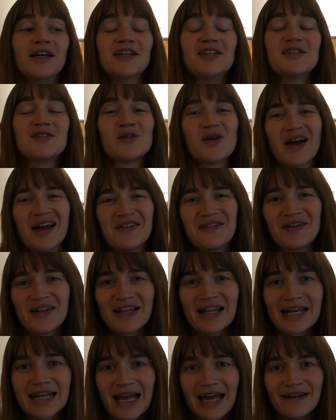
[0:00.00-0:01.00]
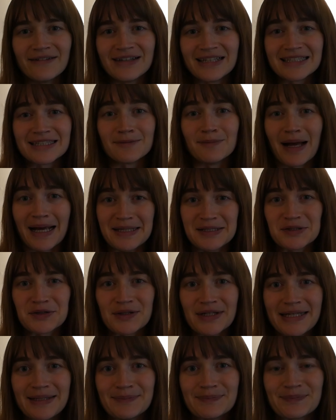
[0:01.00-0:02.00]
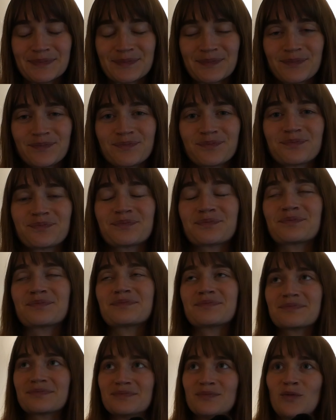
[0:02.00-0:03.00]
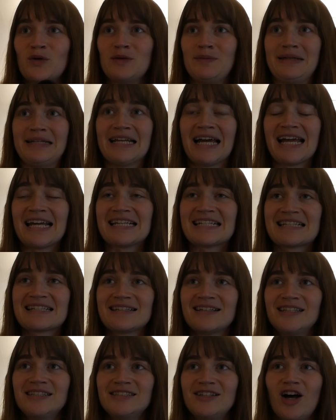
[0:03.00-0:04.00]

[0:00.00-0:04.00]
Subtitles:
So I feel like having some ice cream would be nice.